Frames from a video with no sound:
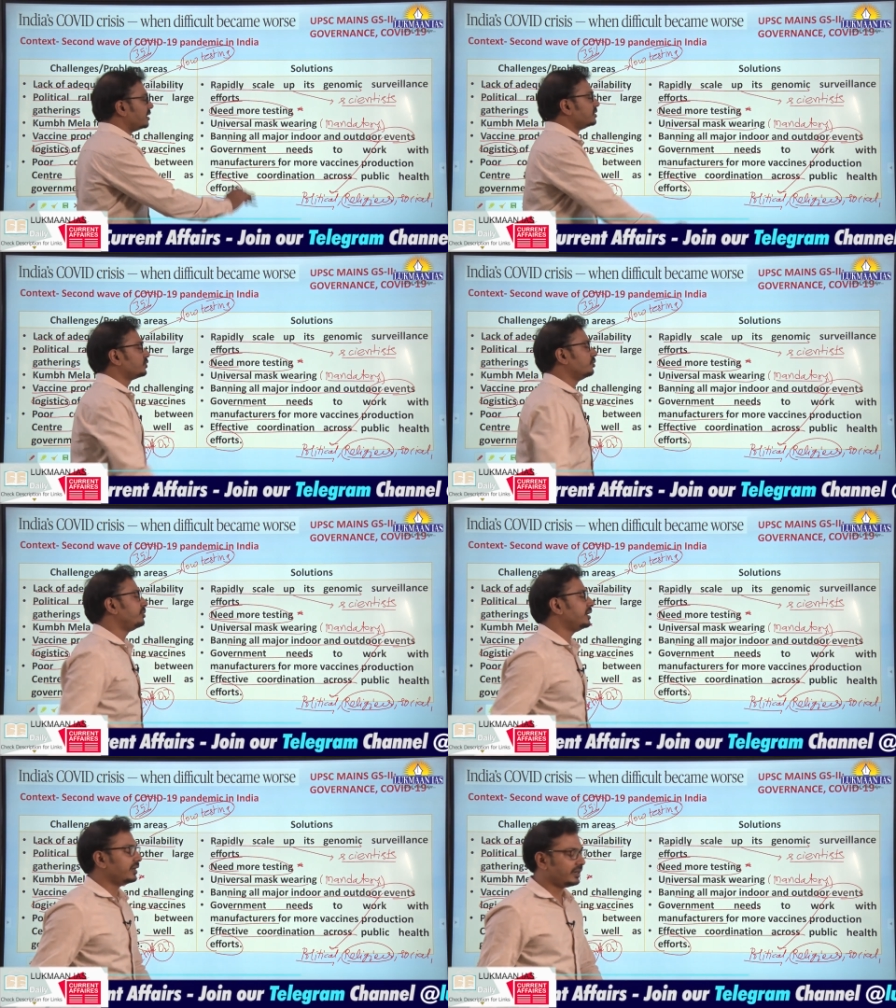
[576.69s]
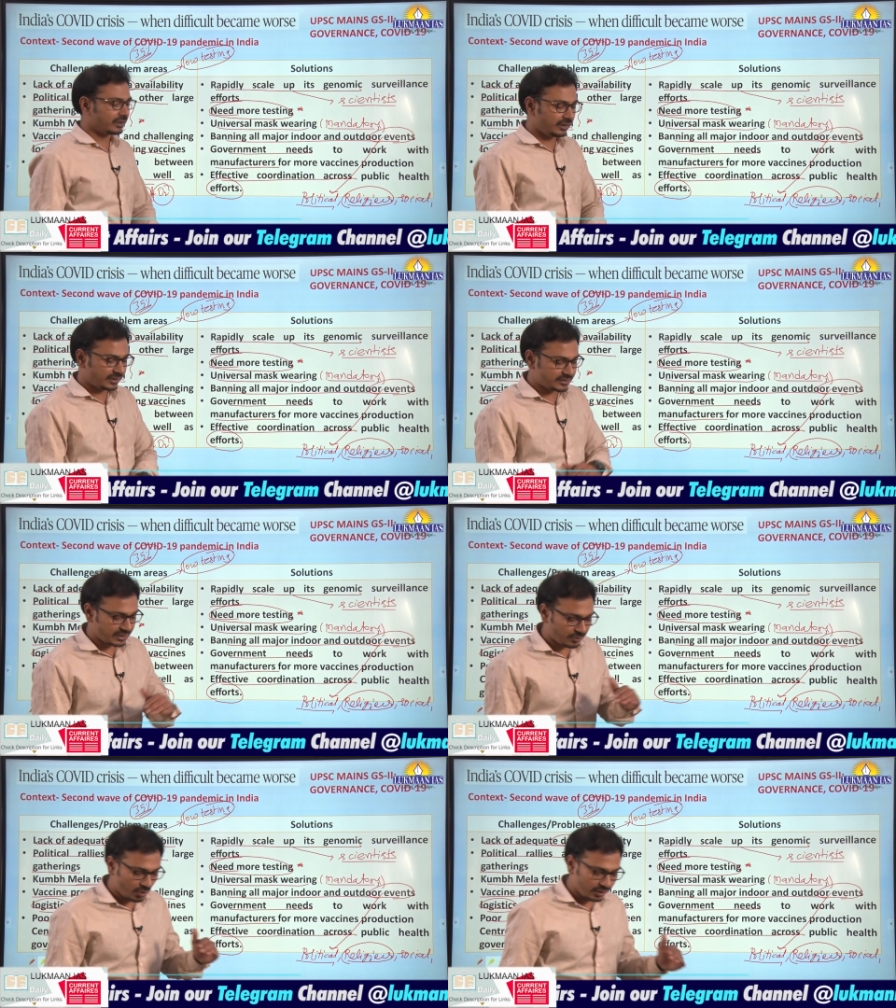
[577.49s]
So, be it let us
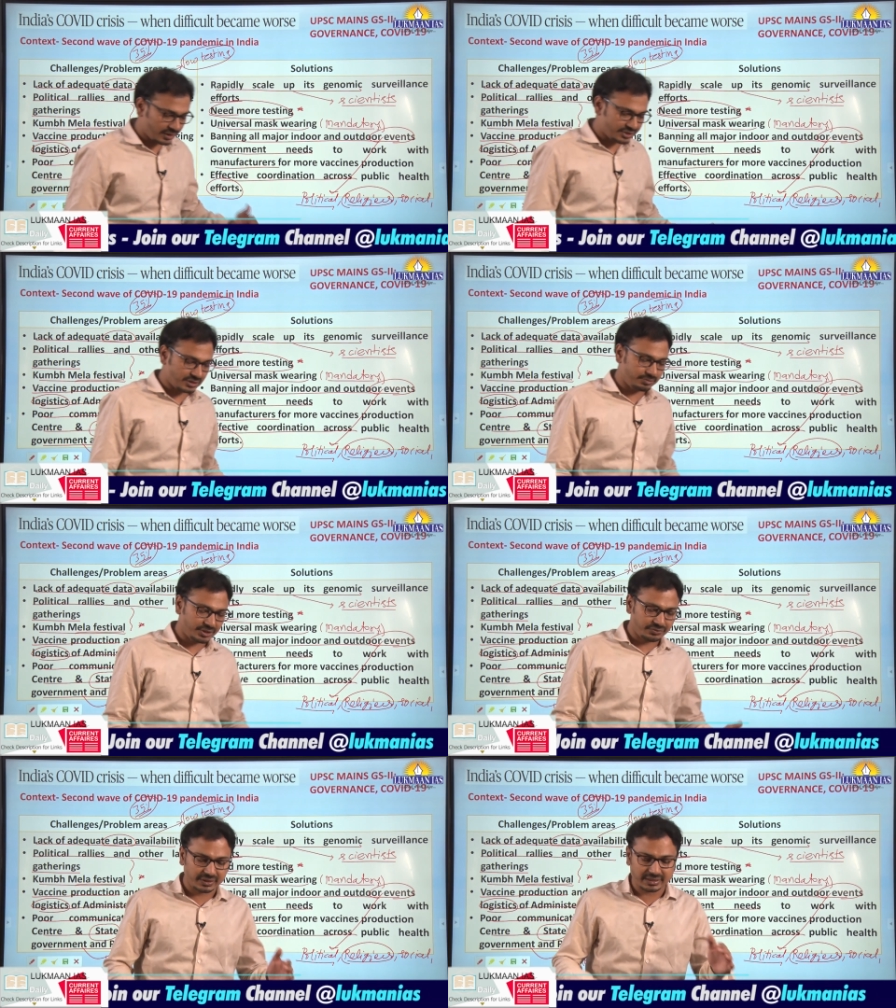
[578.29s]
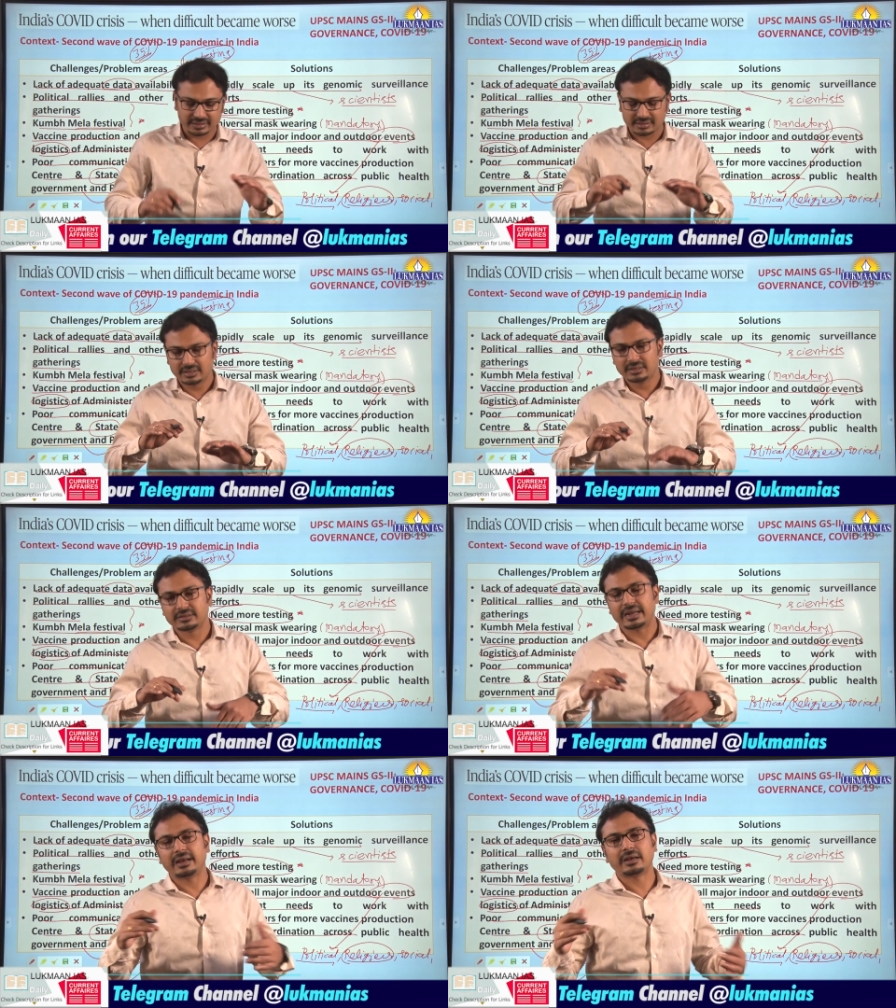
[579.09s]
say coordination between the,
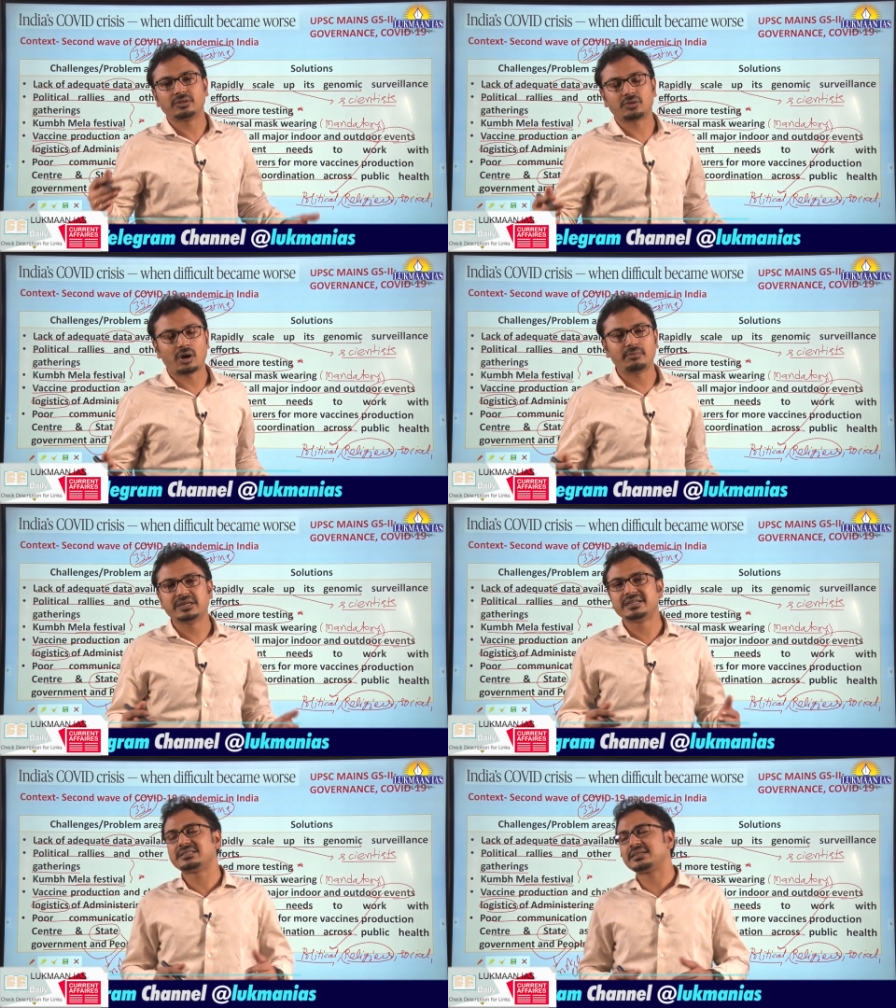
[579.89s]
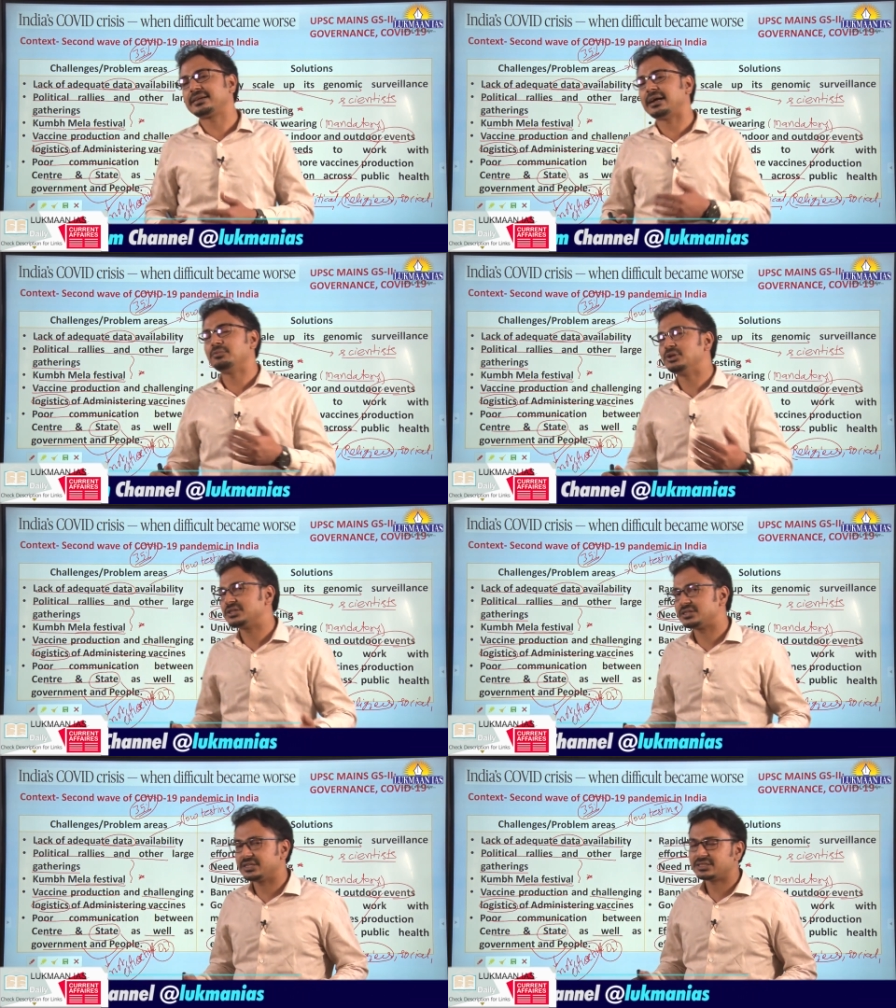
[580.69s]
the common district
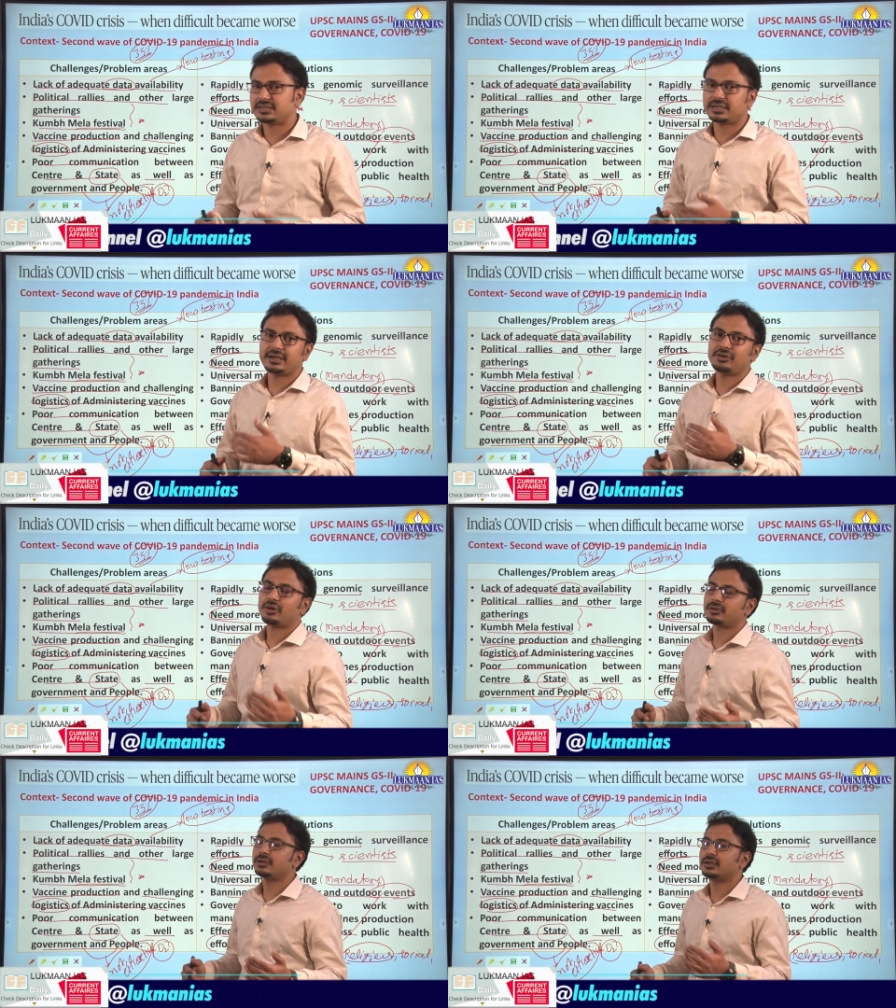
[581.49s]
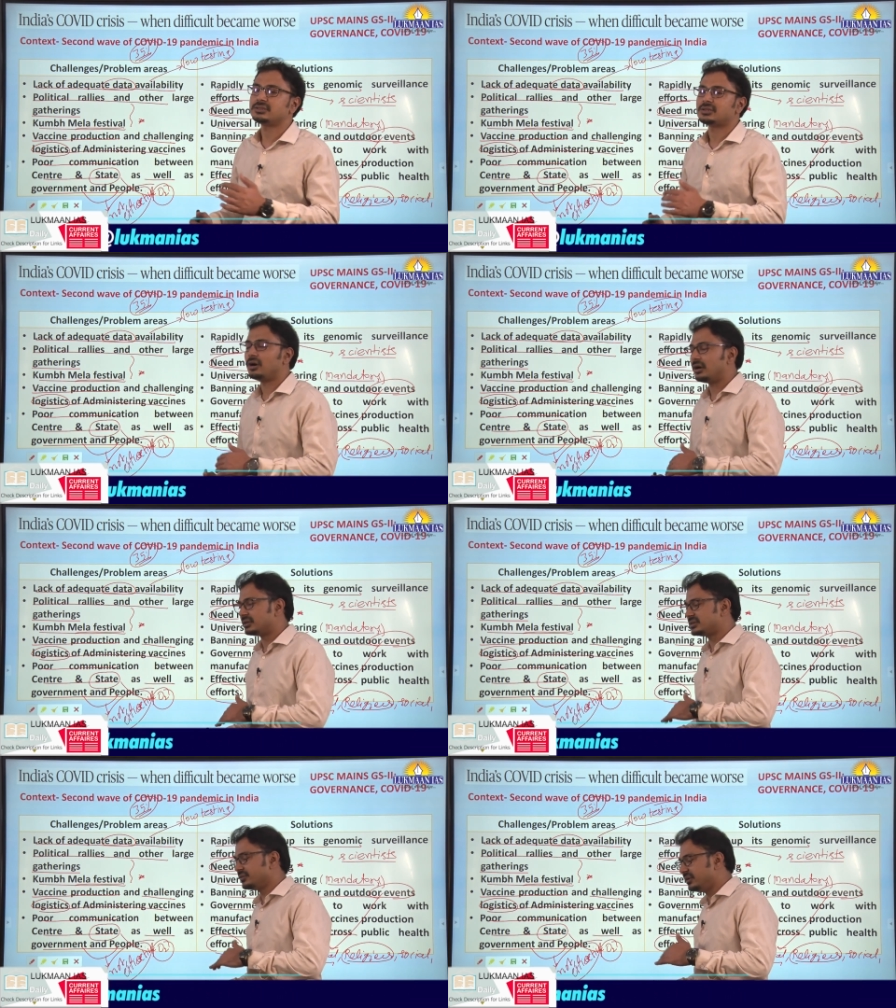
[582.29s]
administration and doctors, or
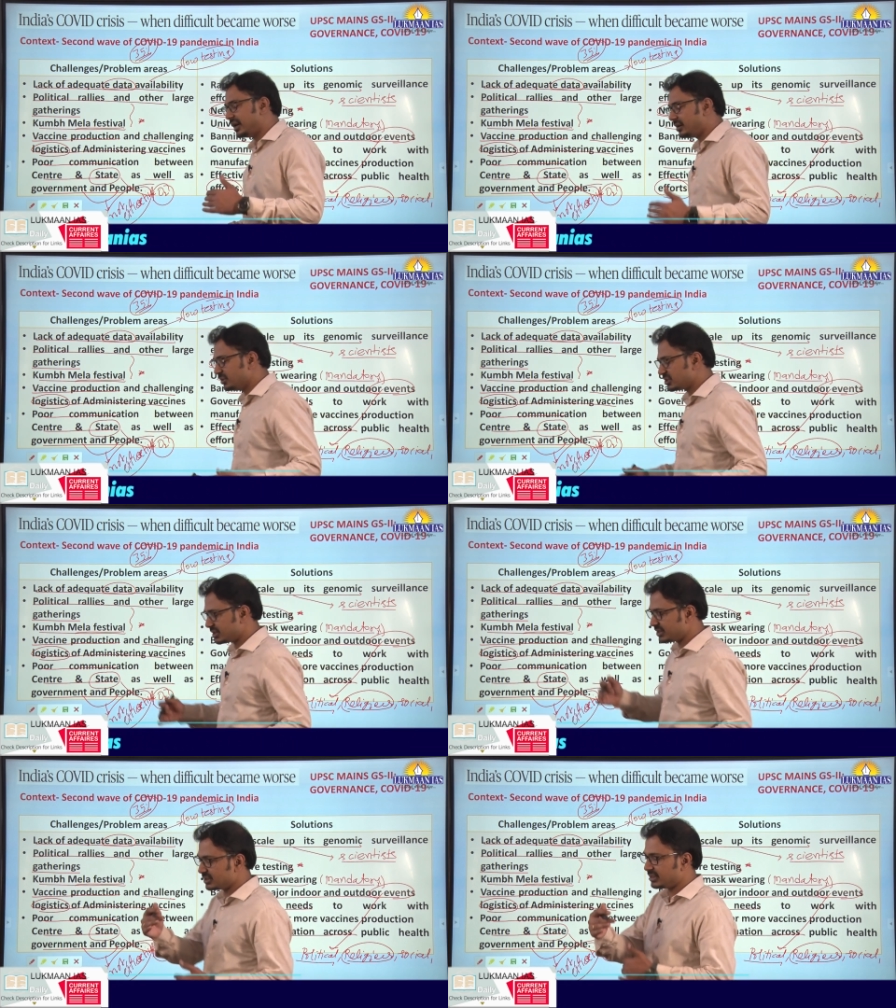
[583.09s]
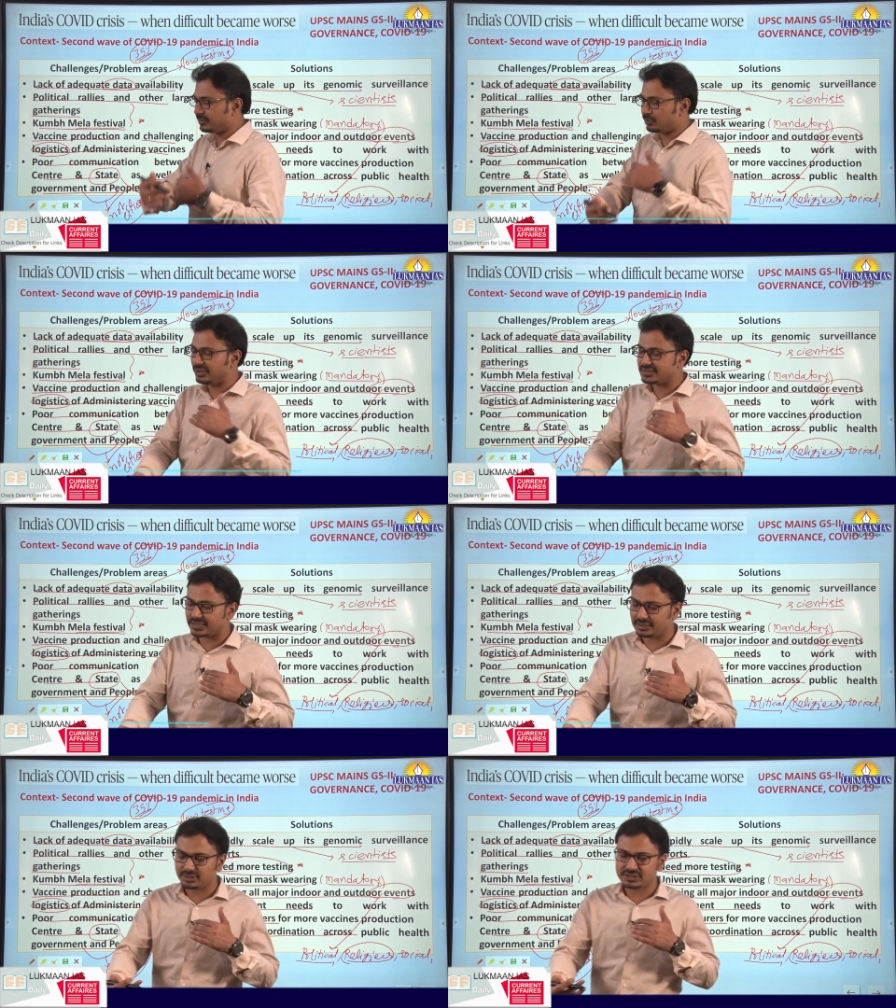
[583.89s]
civil administration and police
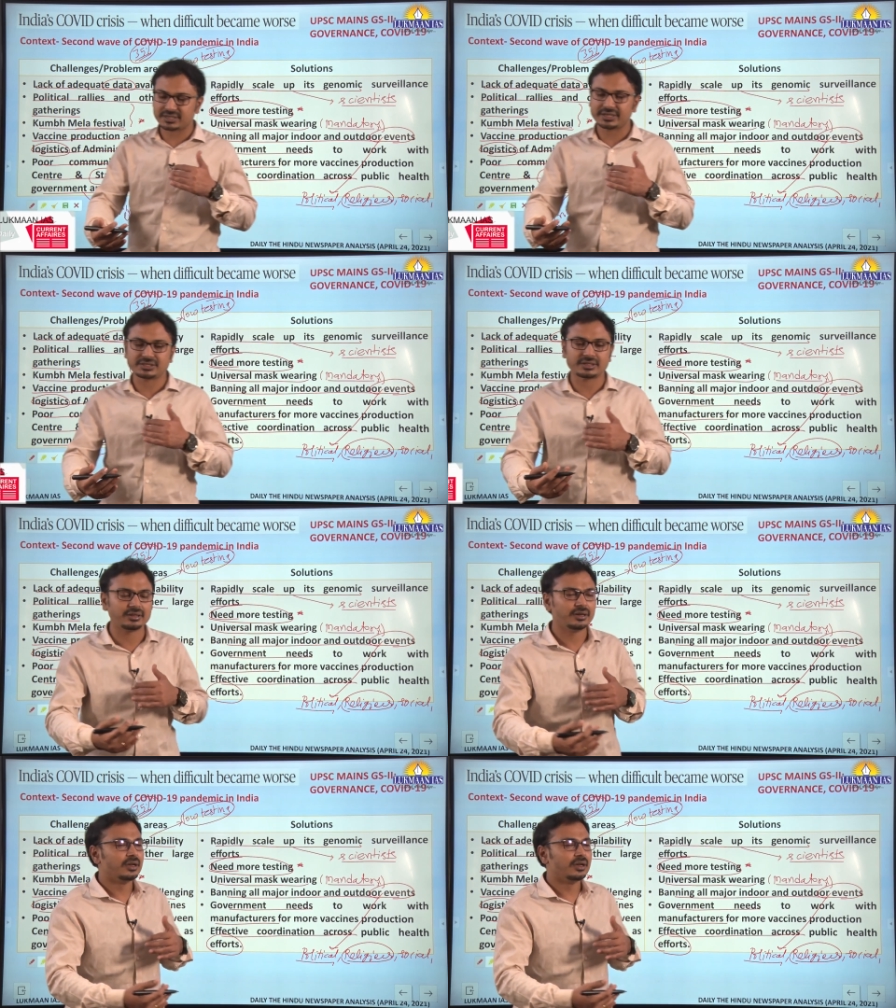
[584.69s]
administration,